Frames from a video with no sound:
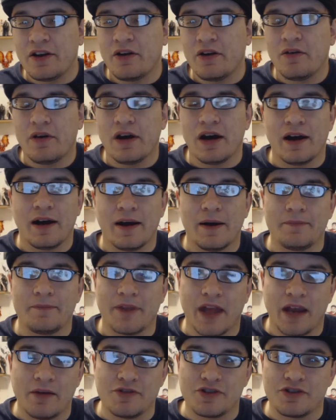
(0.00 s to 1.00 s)

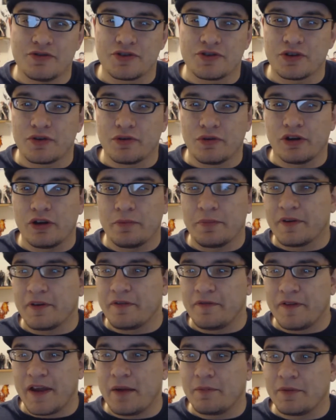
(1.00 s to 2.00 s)
I was used to growing up in
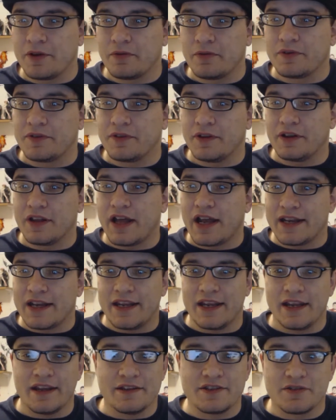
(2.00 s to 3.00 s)
a family with a lot
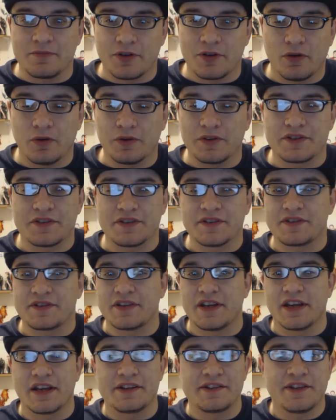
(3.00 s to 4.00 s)
of kids. I'm the oldest of
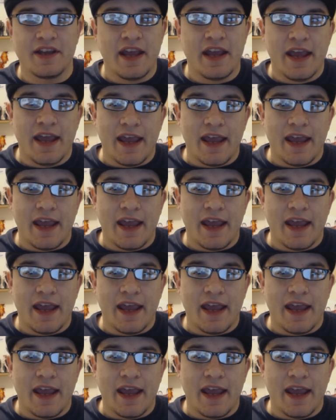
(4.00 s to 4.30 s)
6.